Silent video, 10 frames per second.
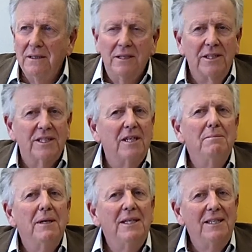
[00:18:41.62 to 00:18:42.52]
There are so
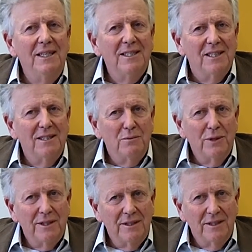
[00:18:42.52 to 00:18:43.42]
many needs in the
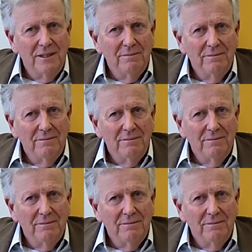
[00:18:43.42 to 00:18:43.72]
world,